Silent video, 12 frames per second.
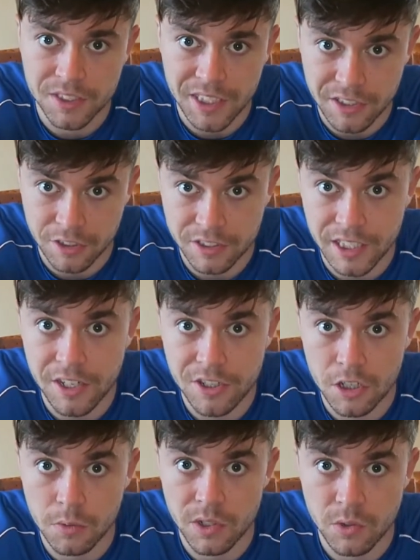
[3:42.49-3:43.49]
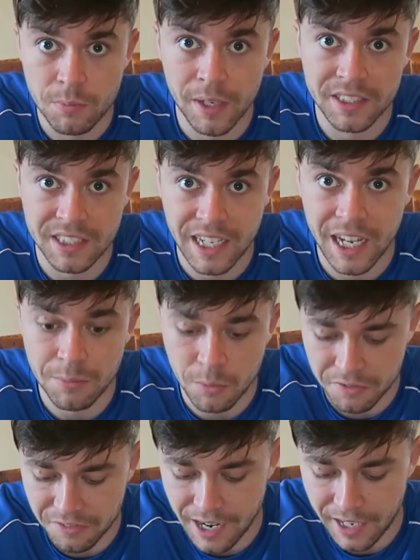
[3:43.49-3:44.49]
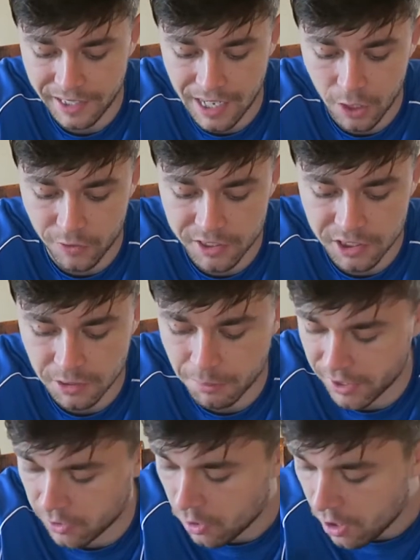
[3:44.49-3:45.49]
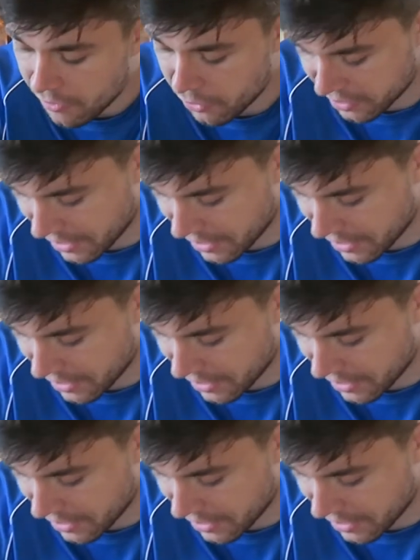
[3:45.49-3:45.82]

etc., etc., which would basically add more fat and calories to your meal. For